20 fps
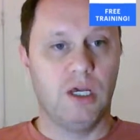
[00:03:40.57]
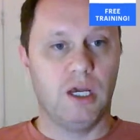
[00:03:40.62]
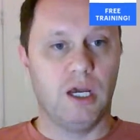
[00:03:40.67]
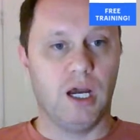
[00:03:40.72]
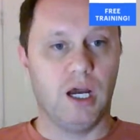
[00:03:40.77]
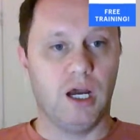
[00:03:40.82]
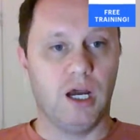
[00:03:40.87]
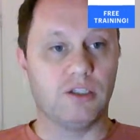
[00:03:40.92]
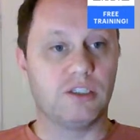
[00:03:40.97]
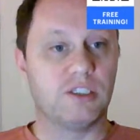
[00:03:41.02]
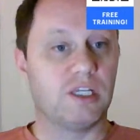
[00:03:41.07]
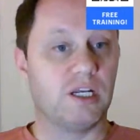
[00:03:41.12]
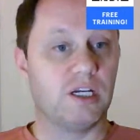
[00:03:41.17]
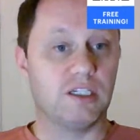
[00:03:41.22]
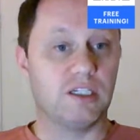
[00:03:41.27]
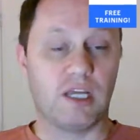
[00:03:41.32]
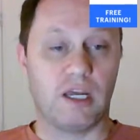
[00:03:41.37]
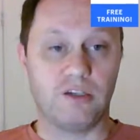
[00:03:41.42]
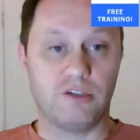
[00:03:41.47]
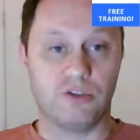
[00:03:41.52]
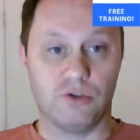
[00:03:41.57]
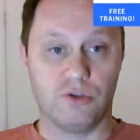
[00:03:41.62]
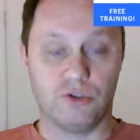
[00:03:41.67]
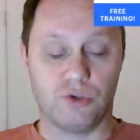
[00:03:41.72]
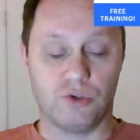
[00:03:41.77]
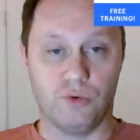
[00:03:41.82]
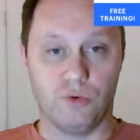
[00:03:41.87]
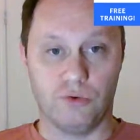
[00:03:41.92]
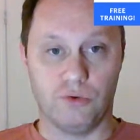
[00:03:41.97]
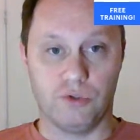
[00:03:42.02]
Sanitize your
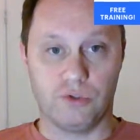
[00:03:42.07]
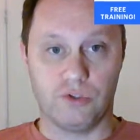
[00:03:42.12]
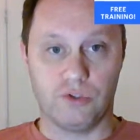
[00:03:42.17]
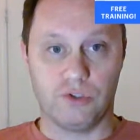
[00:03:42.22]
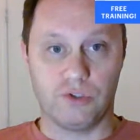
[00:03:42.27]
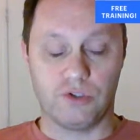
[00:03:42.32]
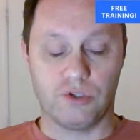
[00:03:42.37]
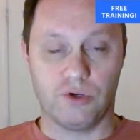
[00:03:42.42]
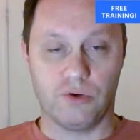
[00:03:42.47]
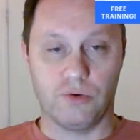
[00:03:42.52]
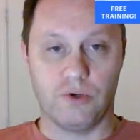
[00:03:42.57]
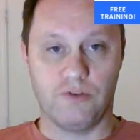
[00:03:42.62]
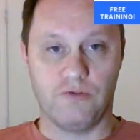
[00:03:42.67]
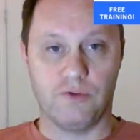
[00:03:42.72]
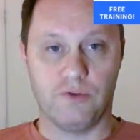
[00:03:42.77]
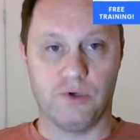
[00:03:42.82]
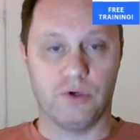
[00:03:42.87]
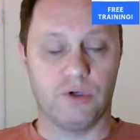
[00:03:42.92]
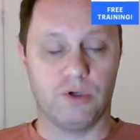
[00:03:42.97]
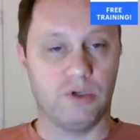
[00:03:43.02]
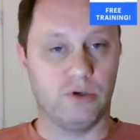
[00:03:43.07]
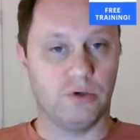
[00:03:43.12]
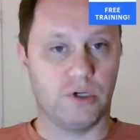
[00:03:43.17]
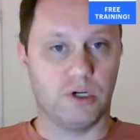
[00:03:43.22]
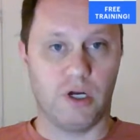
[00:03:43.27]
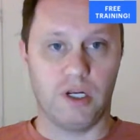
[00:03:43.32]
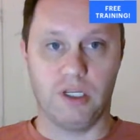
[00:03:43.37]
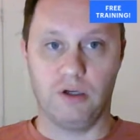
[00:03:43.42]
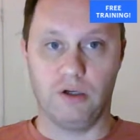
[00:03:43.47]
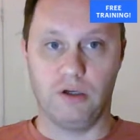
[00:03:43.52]
tools. So if you're
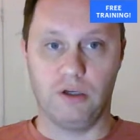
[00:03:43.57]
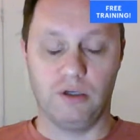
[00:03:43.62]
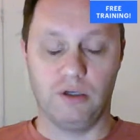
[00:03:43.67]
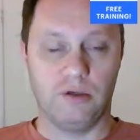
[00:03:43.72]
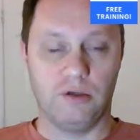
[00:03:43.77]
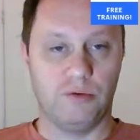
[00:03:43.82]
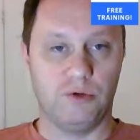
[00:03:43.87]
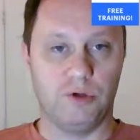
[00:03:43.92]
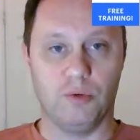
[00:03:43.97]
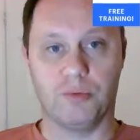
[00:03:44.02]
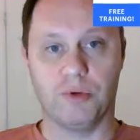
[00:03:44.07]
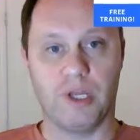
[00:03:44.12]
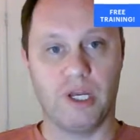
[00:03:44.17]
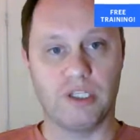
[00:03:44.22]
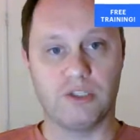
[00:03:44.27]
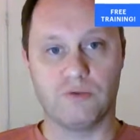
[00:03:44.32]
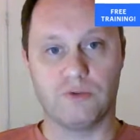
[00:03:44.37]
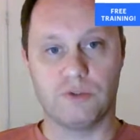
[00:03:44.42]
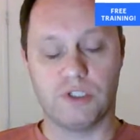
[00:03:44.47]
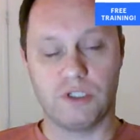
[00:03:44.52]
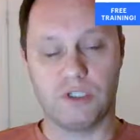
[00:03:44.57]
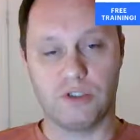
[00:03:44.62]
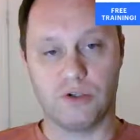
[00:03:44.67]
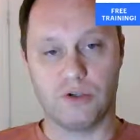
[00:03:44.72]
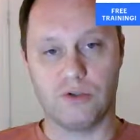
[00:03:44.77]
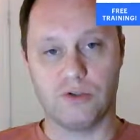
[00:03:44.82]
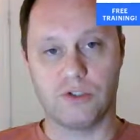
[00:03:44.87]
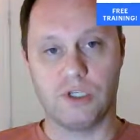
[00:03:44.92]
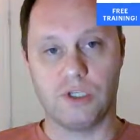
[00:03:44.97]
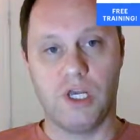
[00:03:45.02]
cutting your plants with
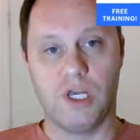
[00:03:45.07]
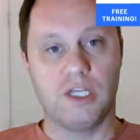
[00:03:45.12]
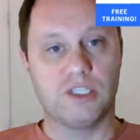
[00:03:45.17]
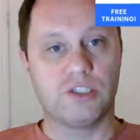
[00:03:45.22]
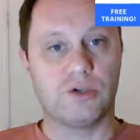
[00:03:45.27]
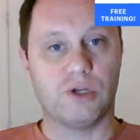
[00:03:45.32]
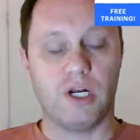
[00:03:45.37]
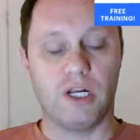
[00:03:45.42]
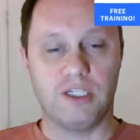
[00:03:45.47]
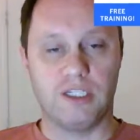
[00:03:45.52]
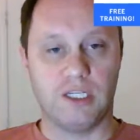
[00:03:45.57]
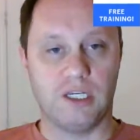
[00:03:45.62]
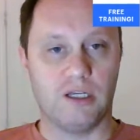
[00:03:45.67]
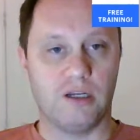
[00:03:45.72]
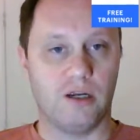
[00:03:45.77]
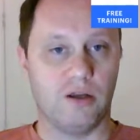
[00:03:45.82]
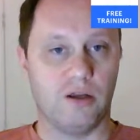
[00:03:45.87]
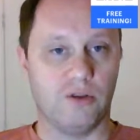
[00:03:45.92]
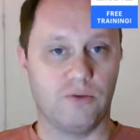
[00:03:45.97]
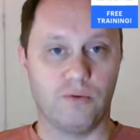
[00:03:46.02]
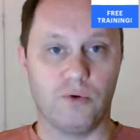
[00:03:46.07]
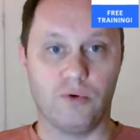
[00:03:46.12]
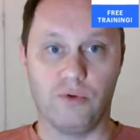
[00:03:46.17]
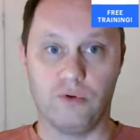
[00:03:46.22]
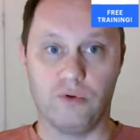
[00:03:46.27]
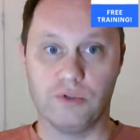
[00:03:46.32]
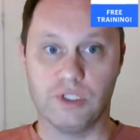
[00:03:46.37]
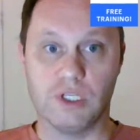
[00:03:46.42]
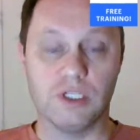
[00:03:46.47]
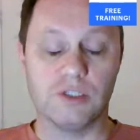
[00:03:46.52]
scissors, it's a good idea to throw
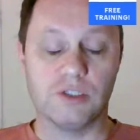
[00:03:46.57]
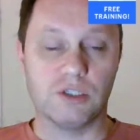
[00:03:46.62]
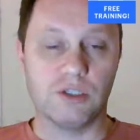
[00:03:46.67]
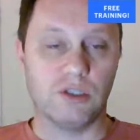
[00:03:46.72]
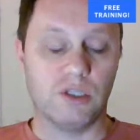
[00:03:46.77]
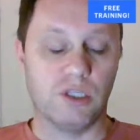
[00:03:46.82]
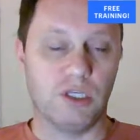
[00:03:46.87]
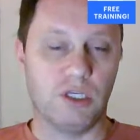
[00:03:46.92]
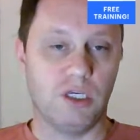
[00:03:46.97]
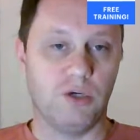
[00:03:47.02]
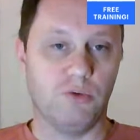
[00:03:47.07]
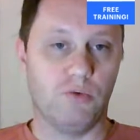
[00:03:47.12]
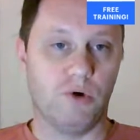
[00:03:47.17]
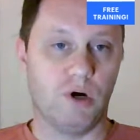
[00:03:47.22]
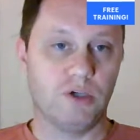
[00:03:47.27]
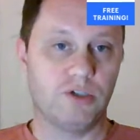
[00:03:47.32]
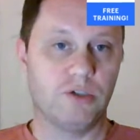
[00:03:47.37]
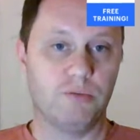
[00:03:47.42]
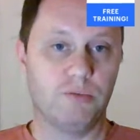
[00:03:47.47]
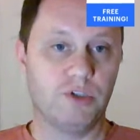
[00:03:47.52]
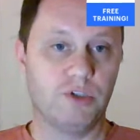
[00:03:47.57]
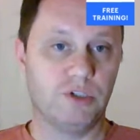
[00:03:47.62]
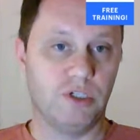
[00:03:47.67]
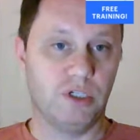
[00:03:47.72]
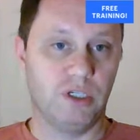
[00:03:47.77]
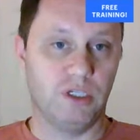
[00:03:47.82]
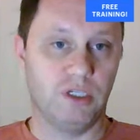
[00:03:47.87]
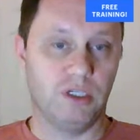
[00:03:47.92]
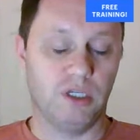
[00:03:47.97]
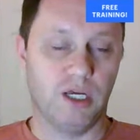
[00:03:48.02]
those into the washing
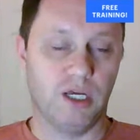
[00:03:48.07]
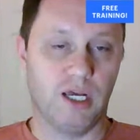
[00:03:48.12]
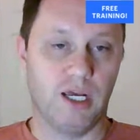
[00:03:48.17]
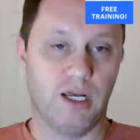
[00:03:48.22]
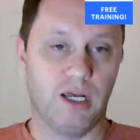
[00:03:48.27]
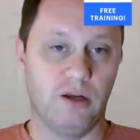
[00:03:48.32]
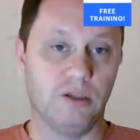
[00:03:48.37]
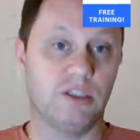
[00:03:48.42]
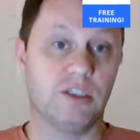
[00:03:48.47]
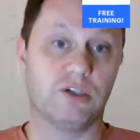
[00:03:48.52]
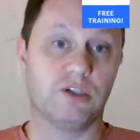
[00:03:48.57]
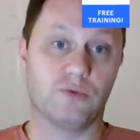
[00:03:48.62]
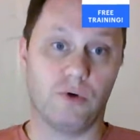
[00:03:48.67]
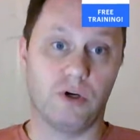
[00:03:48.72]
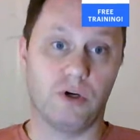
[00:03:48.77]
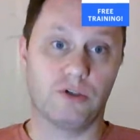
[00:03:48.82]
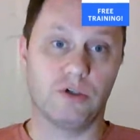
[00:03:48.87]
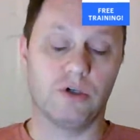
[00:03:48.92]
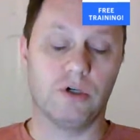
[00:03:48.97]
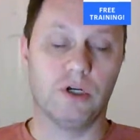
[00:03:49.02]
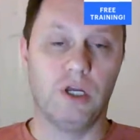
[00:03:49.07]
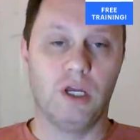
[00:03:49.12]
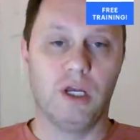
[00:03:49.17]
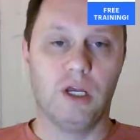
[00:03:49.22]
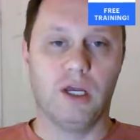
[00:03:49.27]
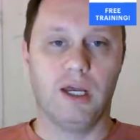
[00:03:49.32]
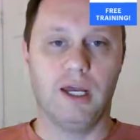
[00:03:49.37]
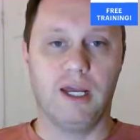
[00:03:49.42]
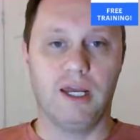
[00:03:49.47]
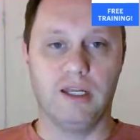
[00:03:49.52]
machine and dishwasher,
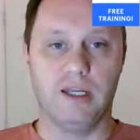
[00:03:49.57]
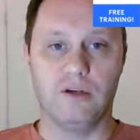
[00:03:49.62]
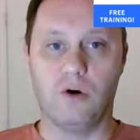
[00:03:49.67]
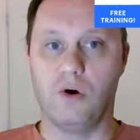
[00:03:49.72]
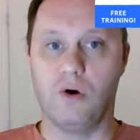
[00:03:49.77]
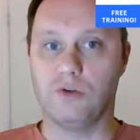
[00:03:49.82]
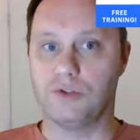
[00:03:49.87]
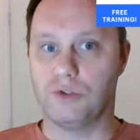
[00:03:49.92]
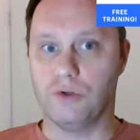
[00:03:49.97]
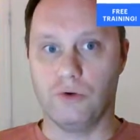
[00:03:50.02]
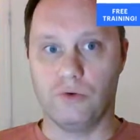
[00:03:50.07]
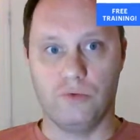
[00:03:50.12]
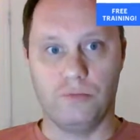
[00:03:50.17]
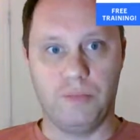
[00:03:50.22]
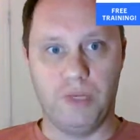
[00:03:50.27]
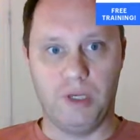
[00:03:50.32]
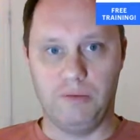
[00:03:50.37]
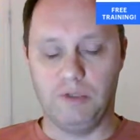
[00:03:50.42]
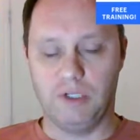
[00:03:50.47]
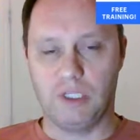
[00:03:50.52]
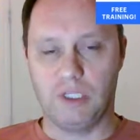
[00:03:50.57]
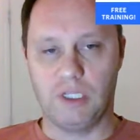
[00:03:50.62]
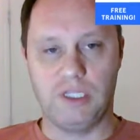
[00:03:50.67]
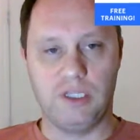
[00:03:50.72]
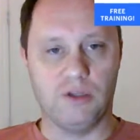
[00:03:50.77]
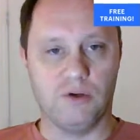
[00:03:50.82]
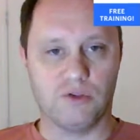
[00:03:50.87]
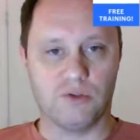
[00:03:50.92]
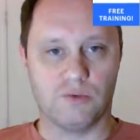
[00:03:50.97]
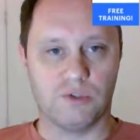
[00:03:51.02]
and also maybe clean
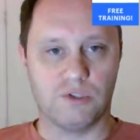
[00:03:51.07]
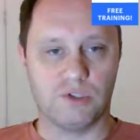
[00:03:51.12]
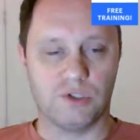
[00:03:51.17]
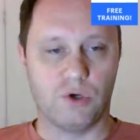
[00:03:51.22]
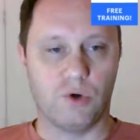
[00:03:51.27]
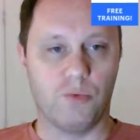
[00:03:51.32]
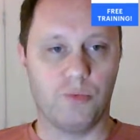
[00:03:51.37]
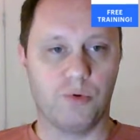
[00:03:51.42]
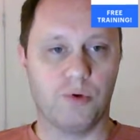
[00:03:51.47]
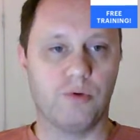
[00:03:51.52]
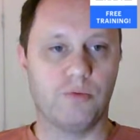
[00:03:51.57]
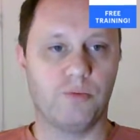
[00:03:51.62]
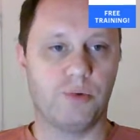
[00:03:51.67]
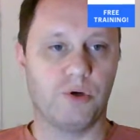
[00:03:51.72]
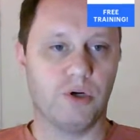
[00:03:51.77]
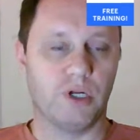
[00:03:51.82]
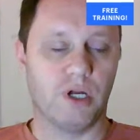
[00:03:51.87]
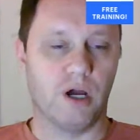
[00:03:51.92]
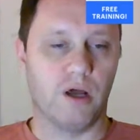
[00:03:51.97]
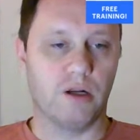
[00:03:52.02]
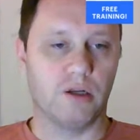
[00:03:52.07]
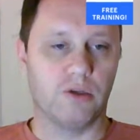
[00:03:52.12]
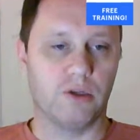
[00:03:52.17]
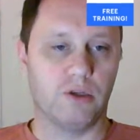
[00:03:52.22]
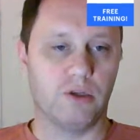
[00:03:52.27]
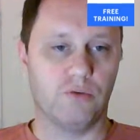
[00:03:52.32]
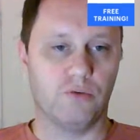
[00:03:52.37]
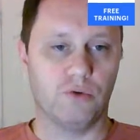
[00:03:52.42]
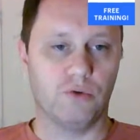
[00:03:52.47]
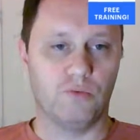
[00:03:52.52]
those with soap
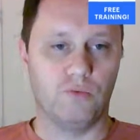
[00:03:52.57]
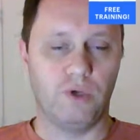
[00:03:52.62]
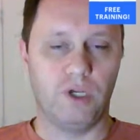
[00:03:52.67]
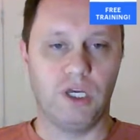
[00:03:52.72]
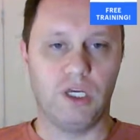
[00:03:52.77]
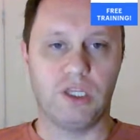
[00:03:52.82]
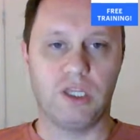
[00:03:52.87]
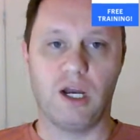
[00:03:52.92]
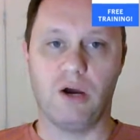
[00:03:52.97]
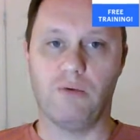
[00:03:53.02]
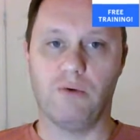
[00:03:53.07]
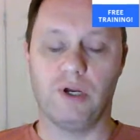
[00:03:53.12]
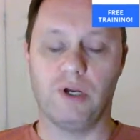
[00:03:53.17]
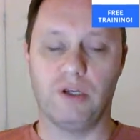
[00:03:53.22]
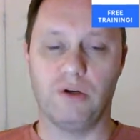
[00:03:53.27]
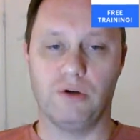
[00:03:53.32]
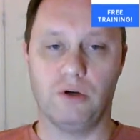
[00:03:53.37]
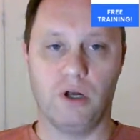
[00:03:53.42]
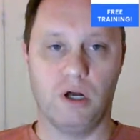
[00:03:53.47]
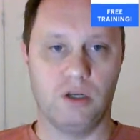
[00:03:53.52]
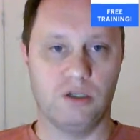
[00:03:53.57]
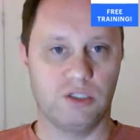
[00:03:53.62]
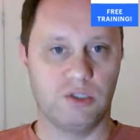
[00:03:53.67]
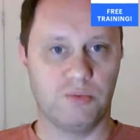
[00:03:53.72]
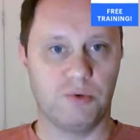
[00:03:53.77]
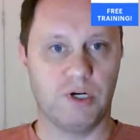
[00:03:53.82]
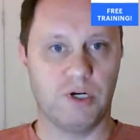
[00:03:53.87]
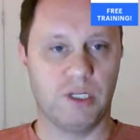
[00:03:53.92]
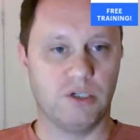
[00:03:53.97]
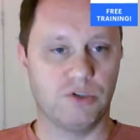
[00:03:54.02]
periodically through the week. That way you're not
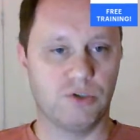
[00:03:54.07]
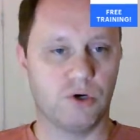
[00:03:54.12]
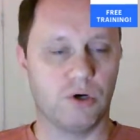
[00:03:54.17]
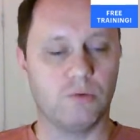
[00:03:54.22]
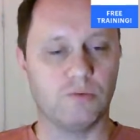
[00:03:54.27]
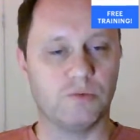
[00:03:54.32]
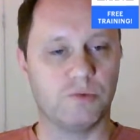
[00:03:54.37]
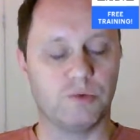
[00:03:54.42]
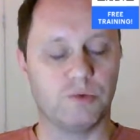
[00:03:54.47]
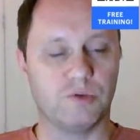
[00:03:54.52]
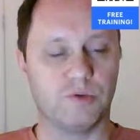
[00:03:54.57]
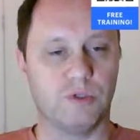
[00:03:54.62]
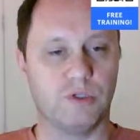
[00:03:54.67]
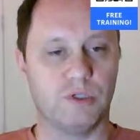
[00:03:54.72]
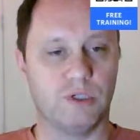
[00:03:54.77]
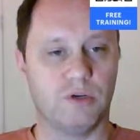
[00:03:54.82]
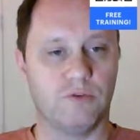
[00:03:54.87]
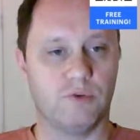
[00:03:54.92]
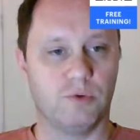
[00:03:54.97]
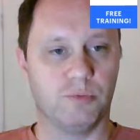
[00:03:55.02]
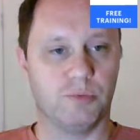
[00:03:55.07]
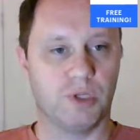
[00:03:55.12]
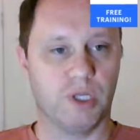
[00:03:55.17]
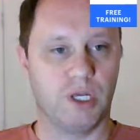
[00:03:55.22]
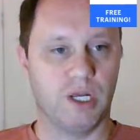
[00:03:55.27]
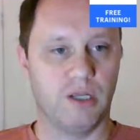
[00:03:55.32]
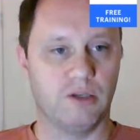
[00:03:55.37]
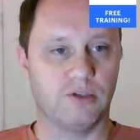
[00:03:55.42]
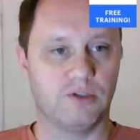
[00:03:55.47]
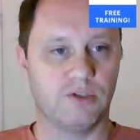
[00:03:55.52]
spreading germs between your different
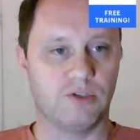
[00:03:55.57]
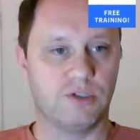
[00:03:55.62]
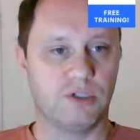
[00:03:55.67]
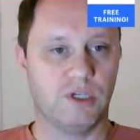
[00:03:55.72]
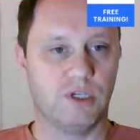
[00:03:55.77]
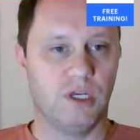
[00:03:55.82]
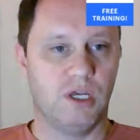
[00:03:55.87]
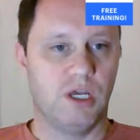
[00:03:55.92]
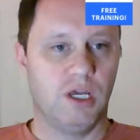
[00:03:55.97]
plants.